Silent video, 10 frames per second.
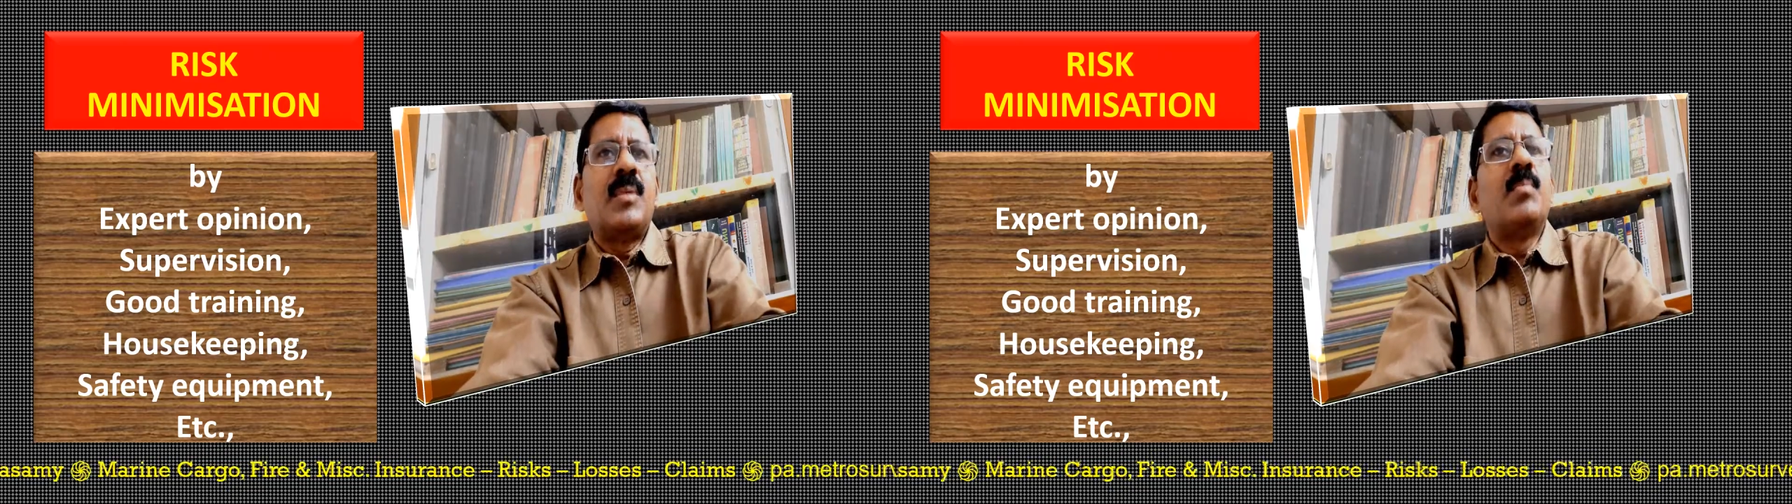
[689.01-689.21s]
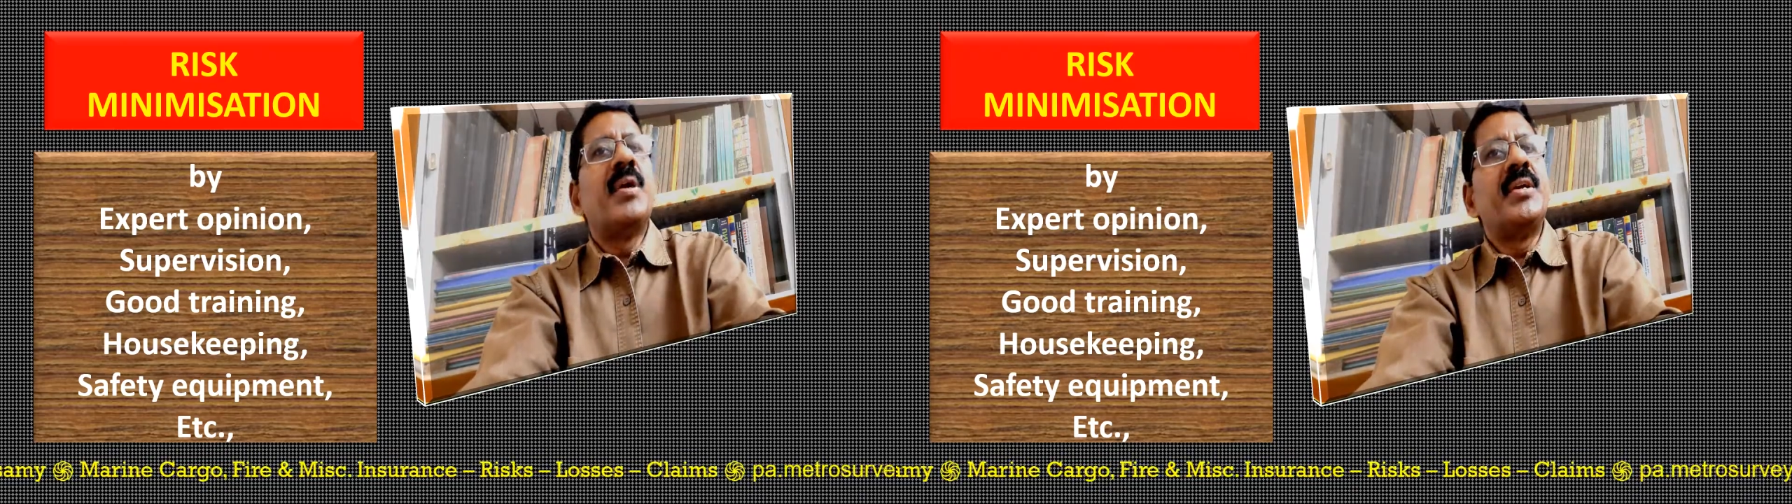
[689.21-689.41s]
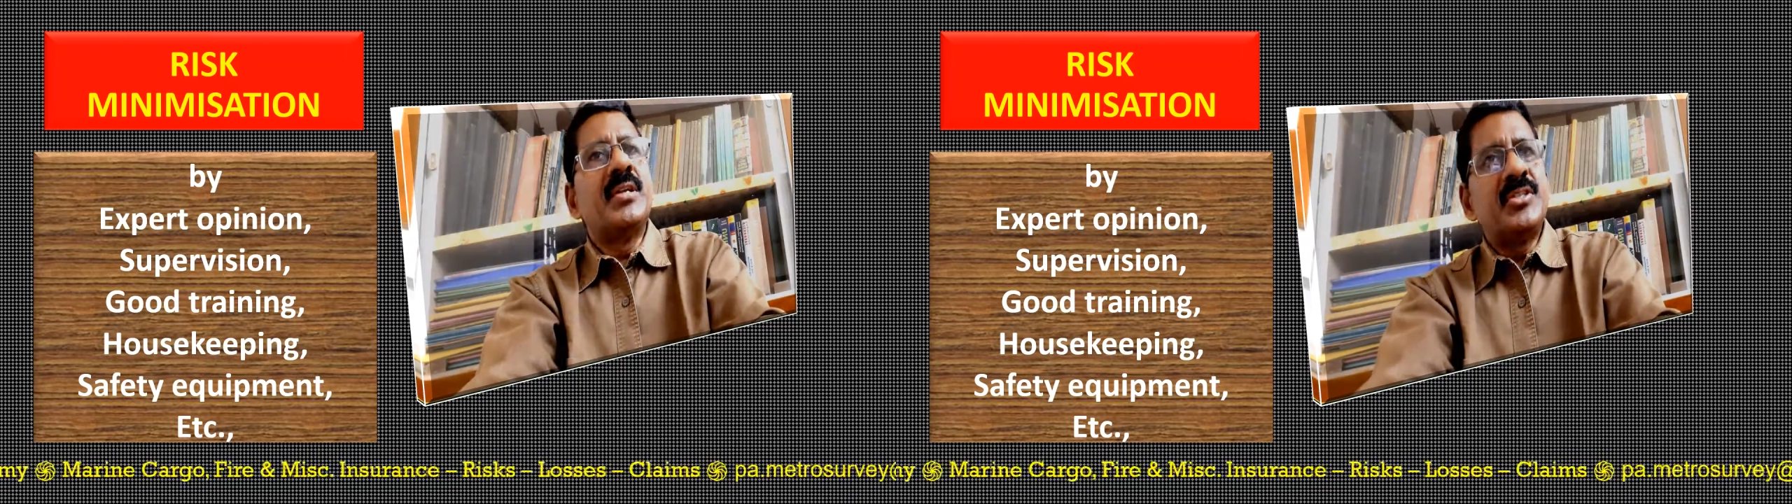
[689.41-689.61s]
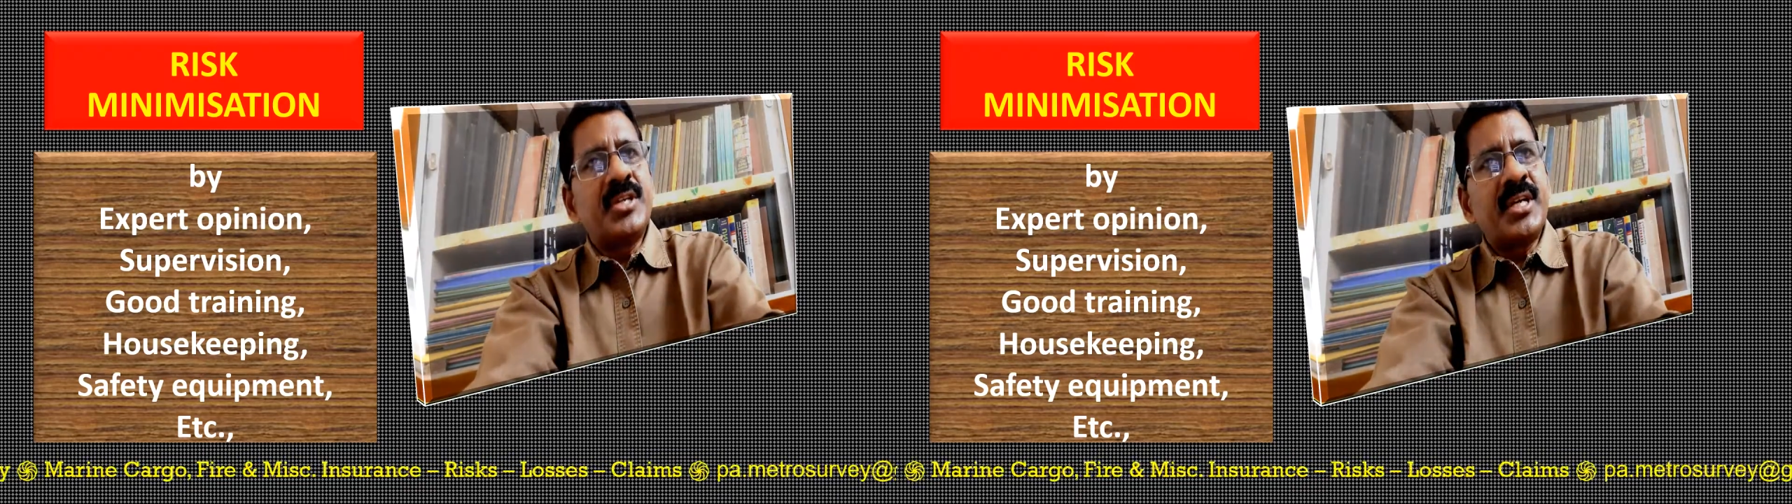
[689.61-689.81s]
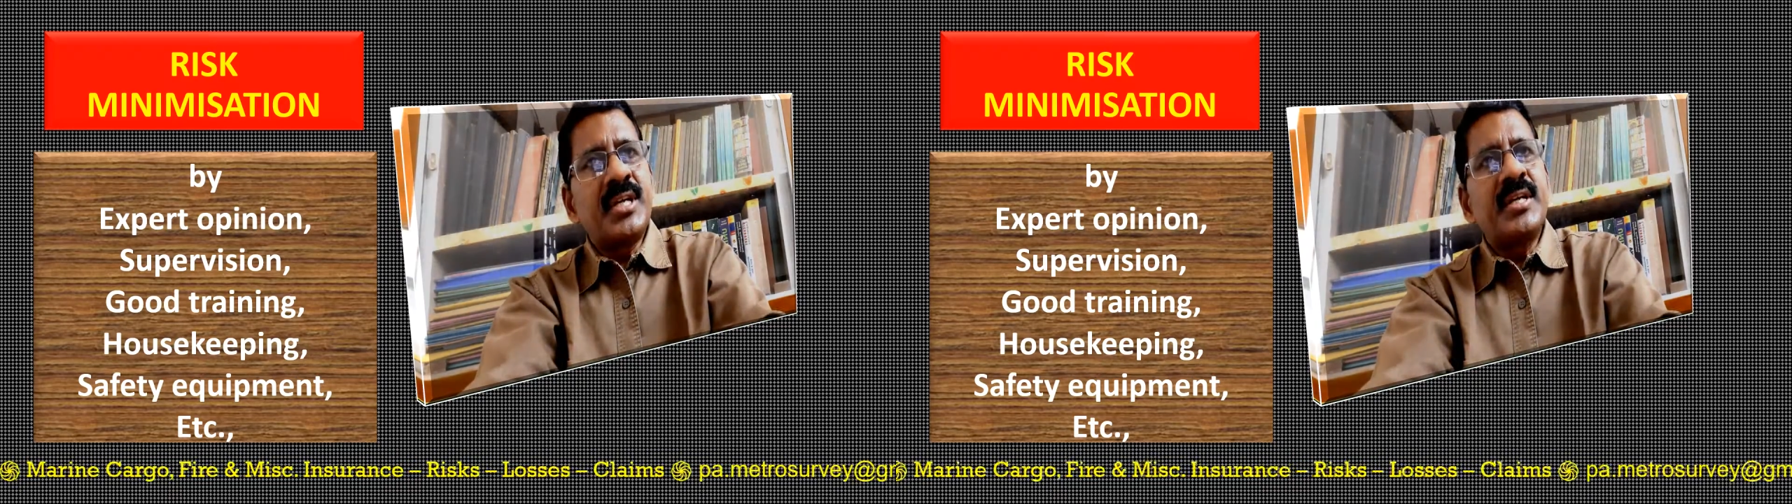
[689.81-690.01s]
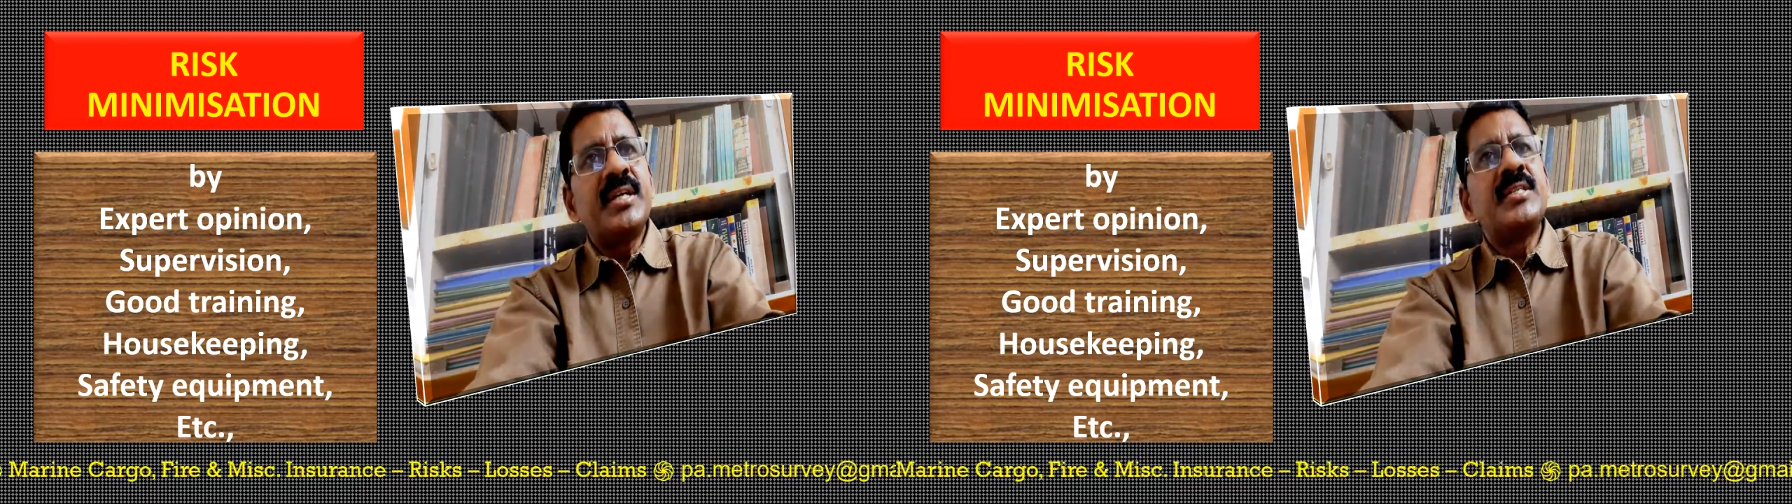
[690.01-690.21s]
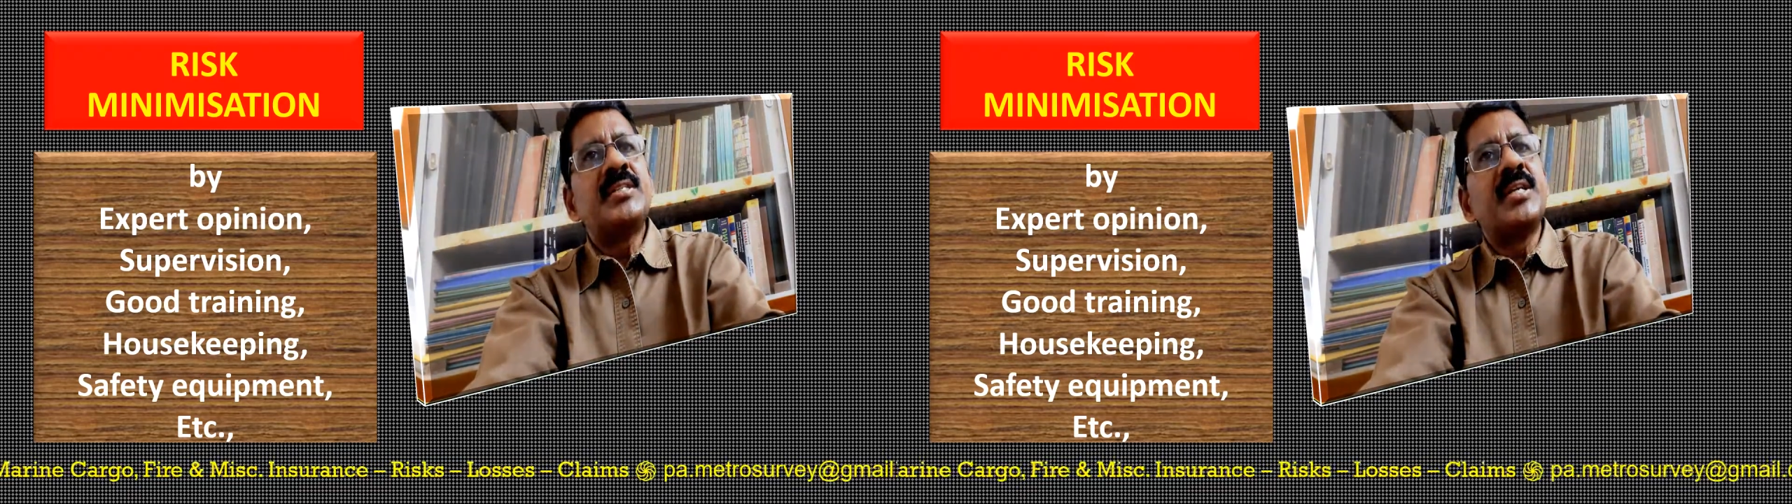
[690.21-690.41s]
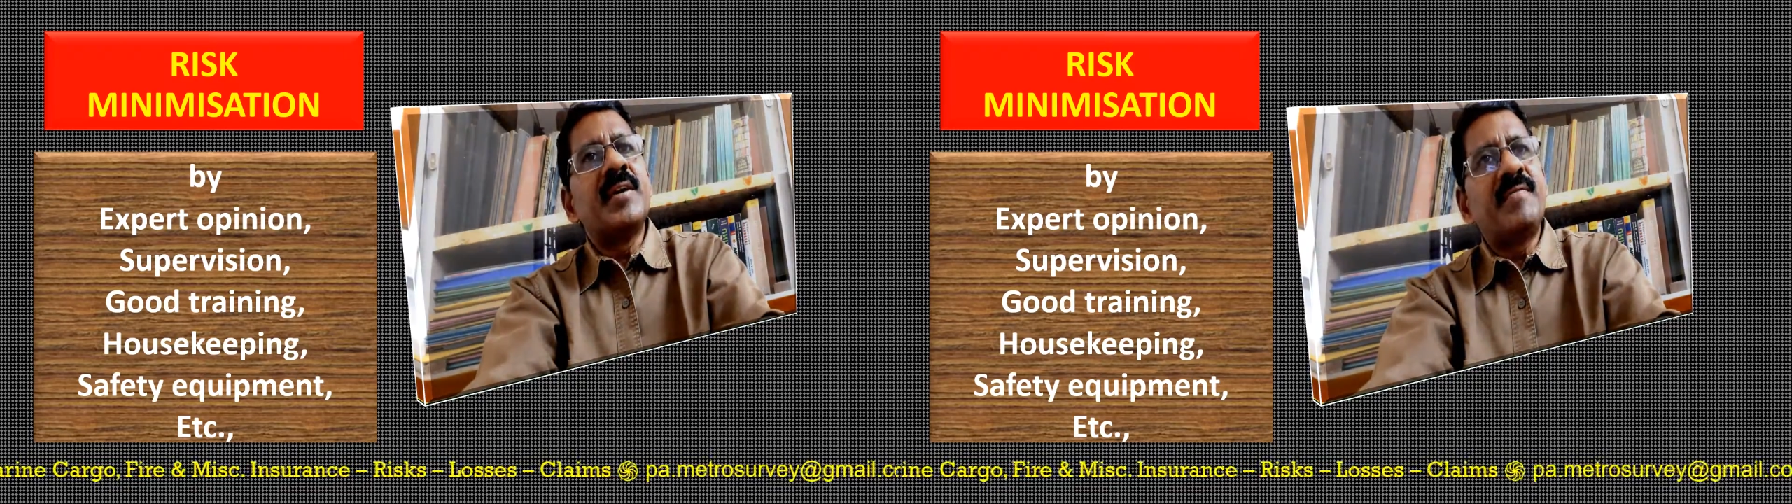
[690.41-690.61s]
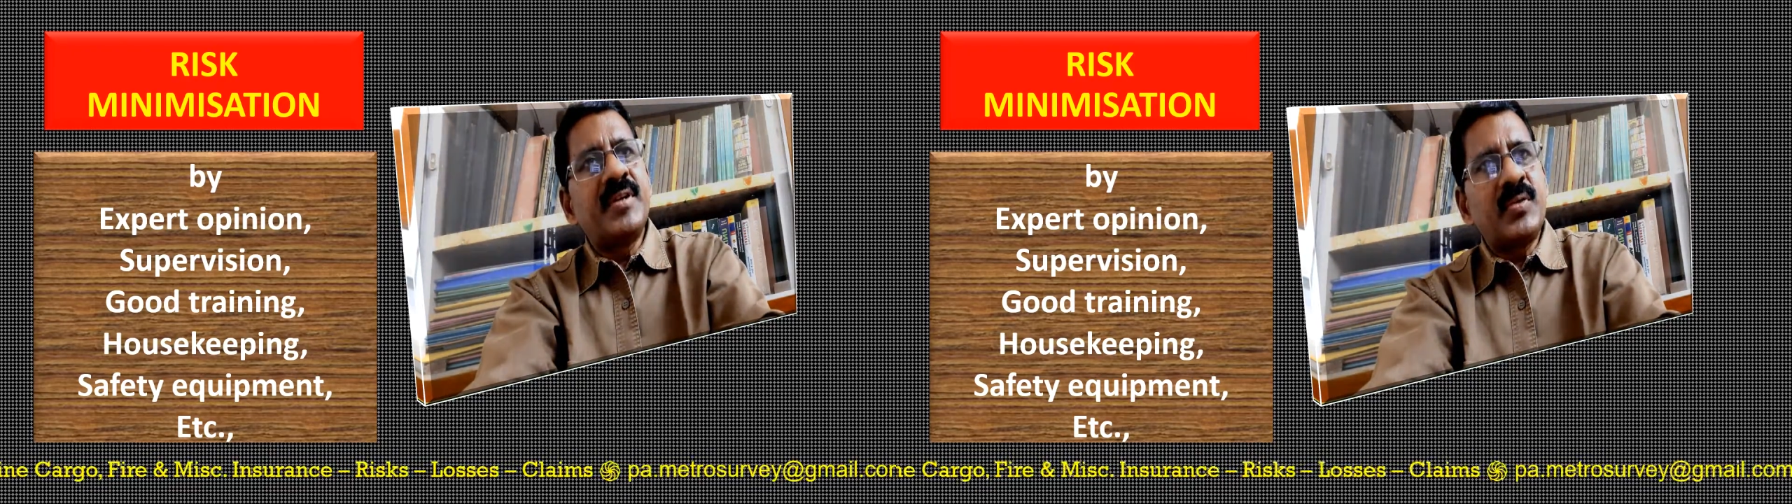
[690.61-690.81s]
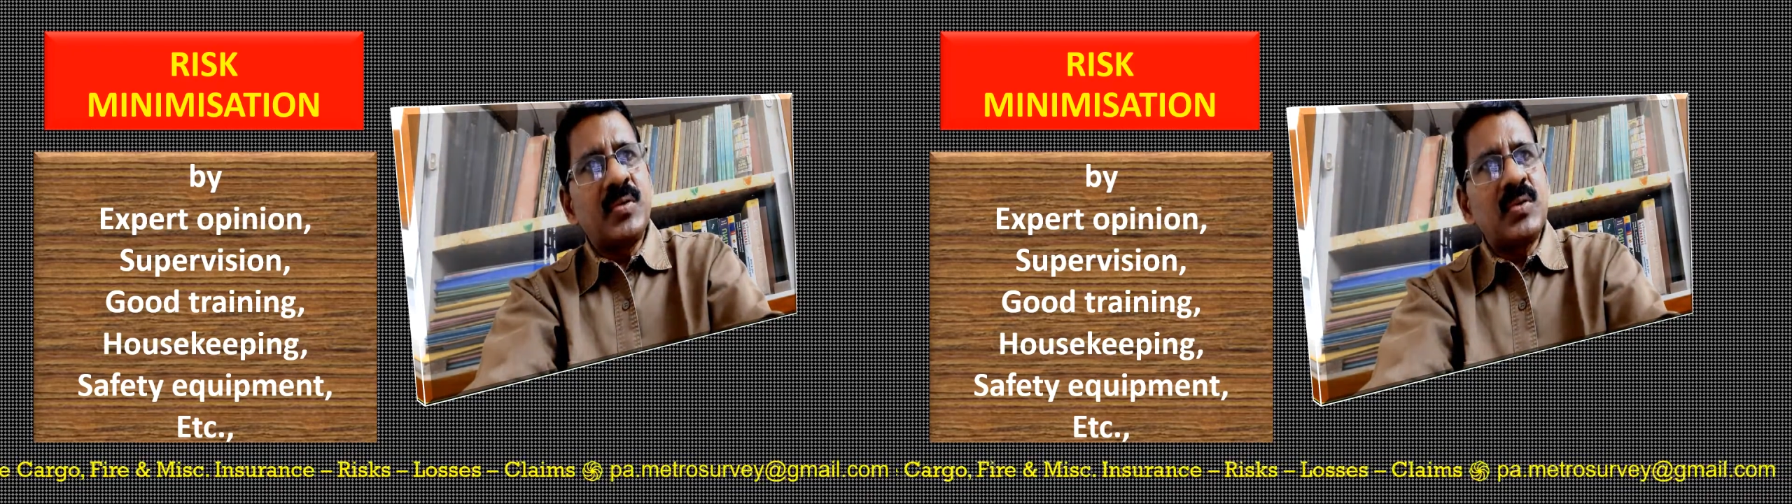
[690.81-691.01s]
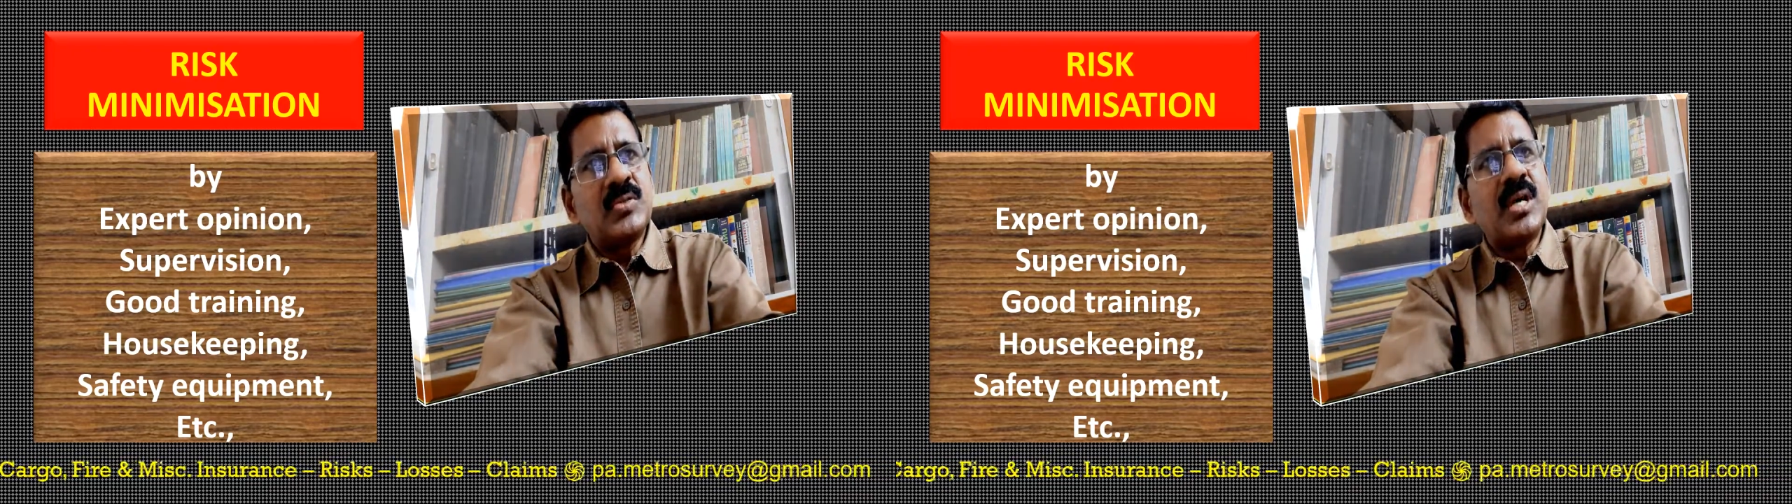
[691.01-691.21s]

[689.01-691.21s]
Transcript: by educating safety rules